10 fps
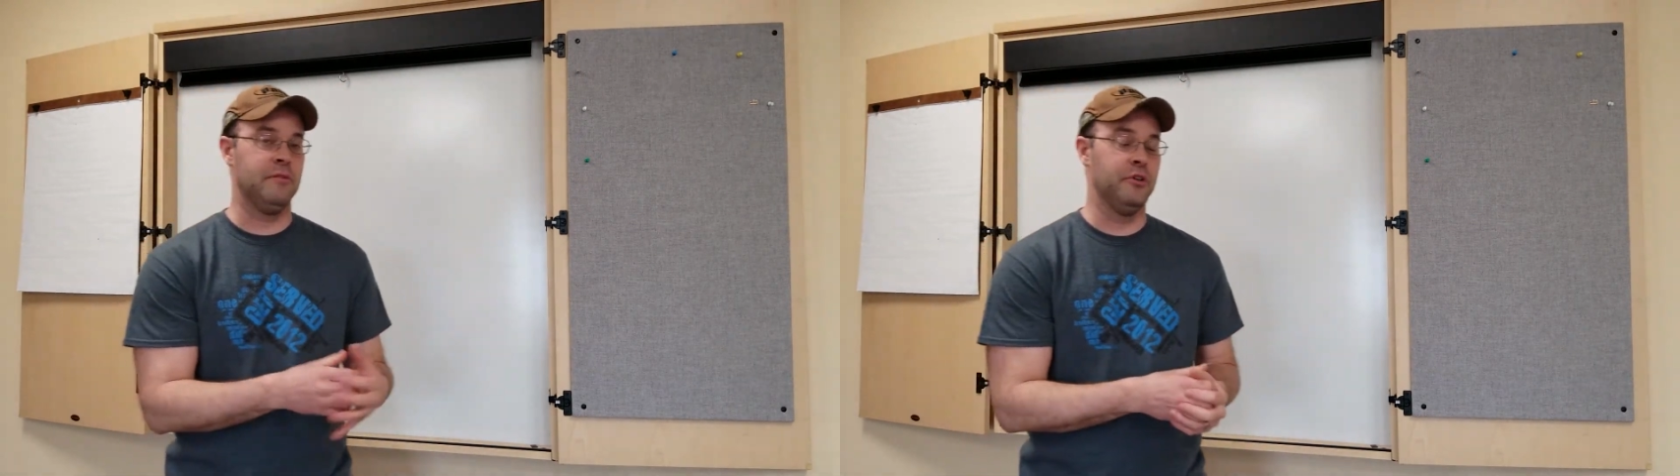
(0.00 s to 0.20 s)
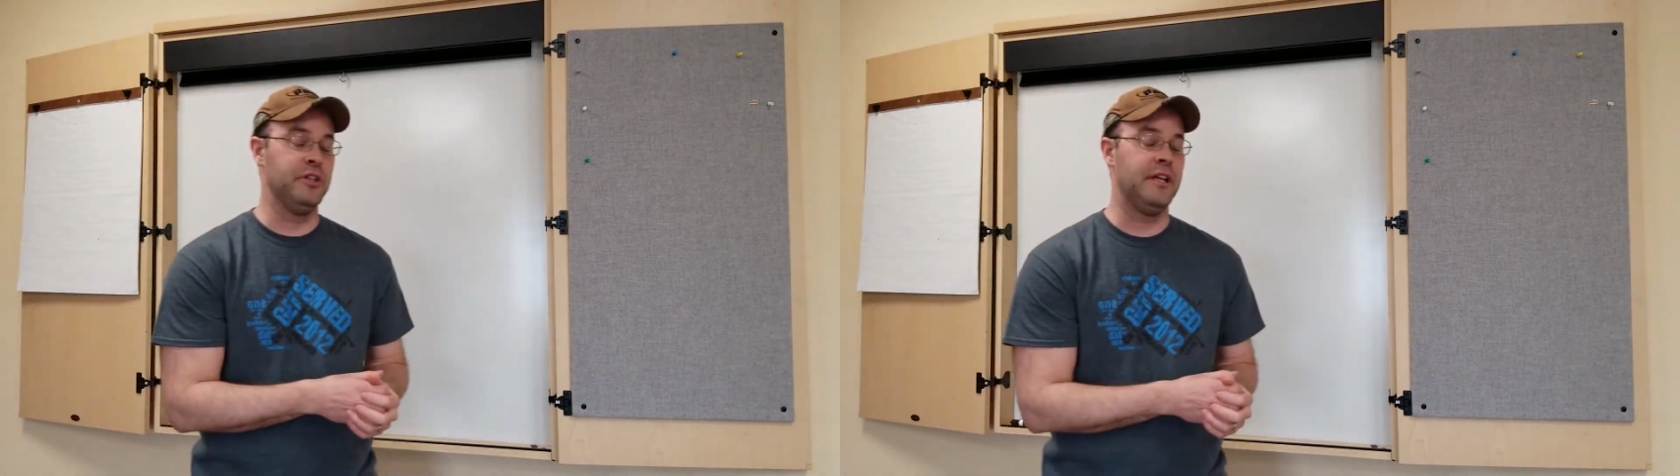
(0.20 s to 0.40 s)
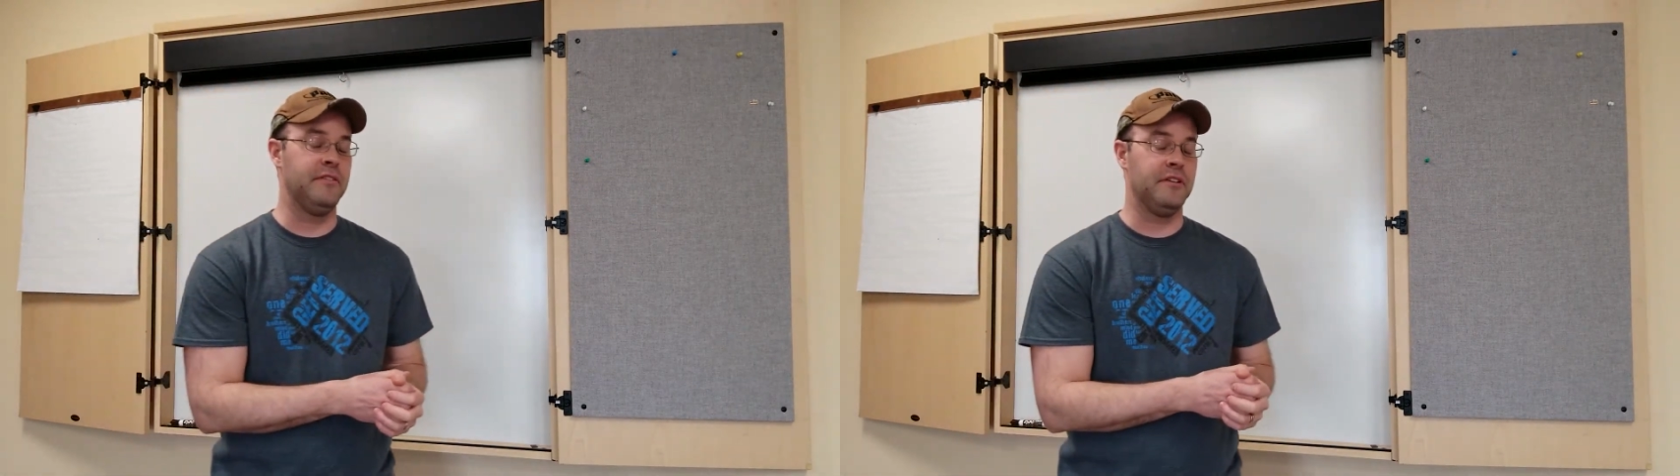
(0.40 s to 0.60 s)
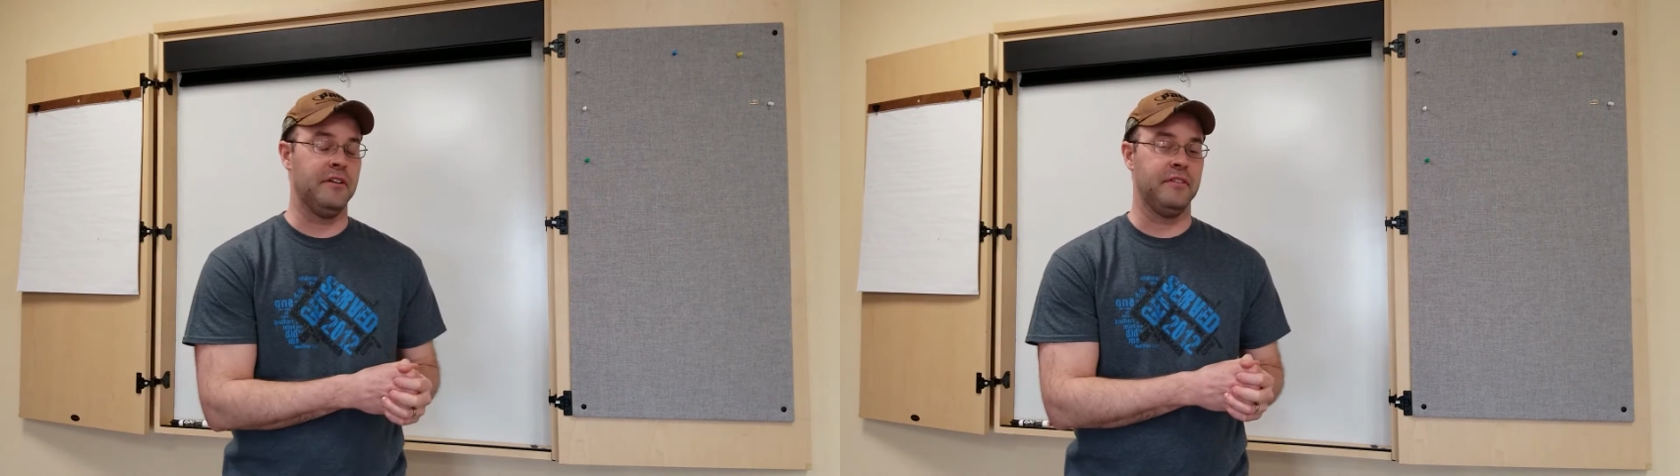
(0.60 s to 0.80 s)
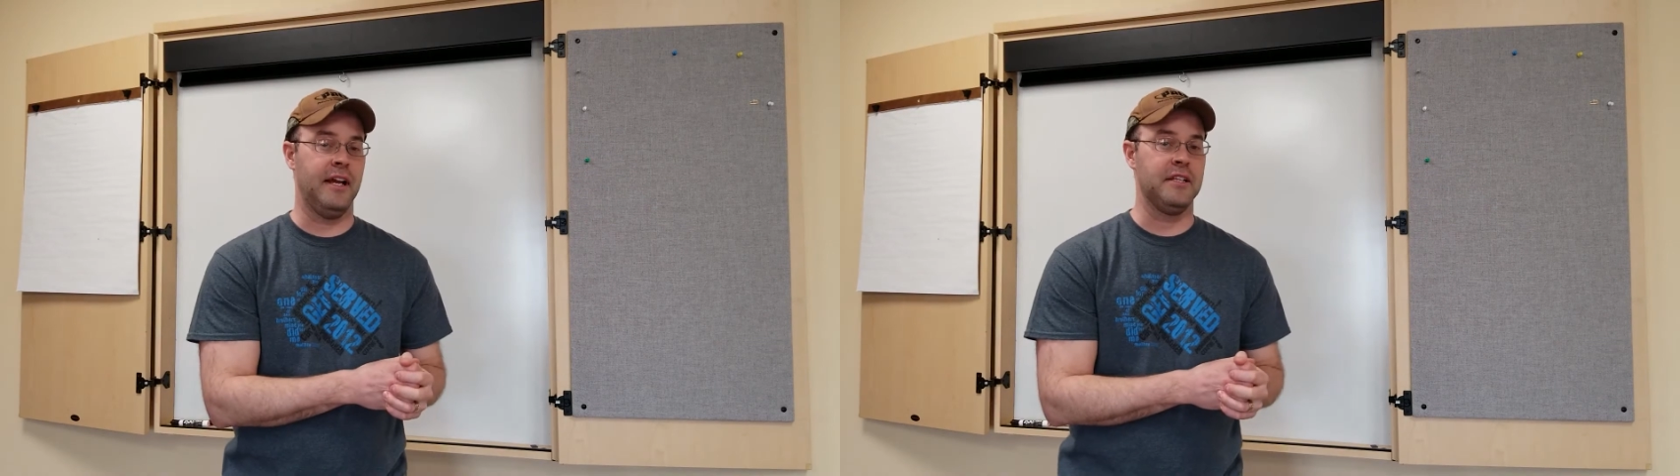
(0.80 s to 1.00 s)
where you left
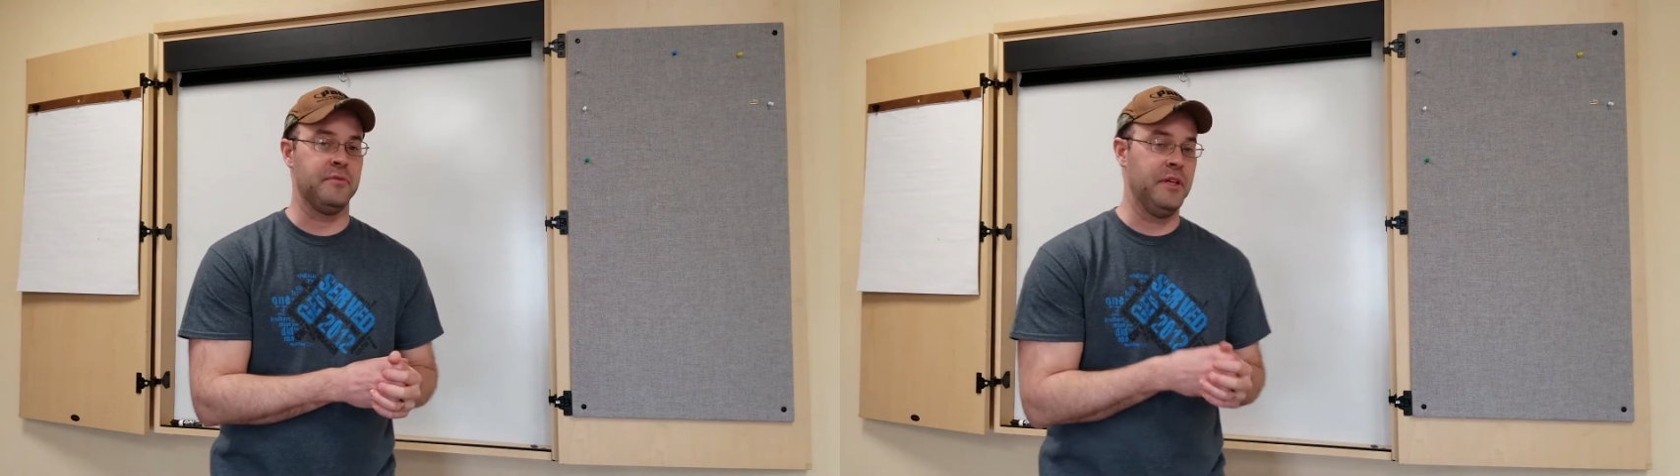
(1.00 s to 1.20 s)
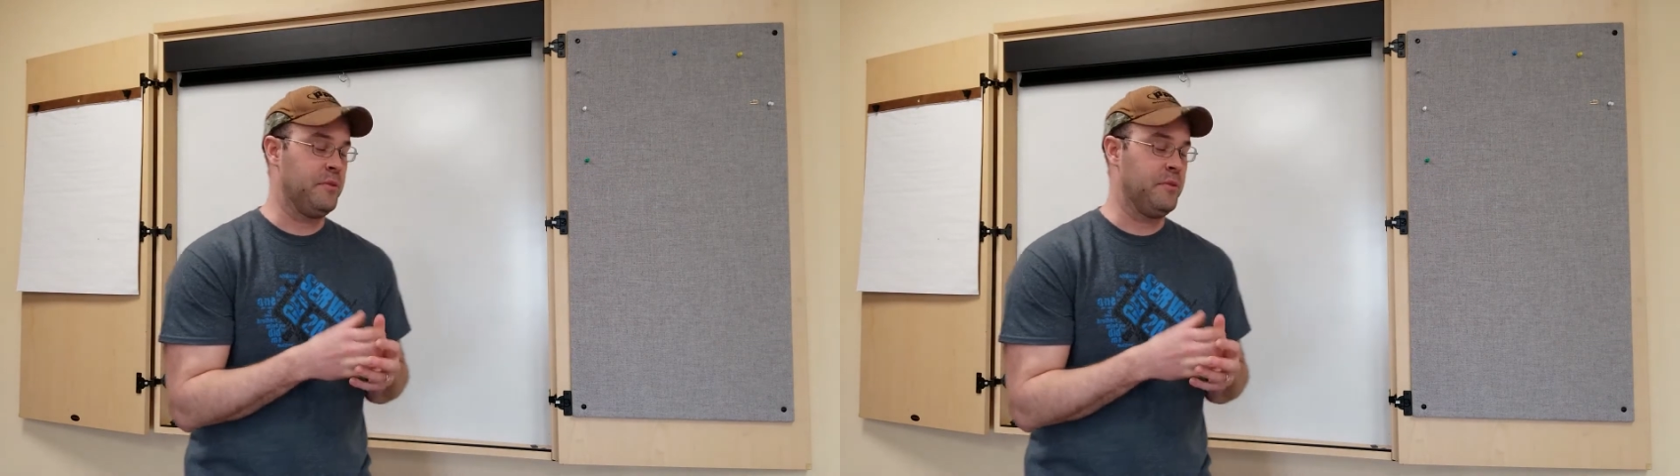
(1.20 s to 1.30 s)
off last week.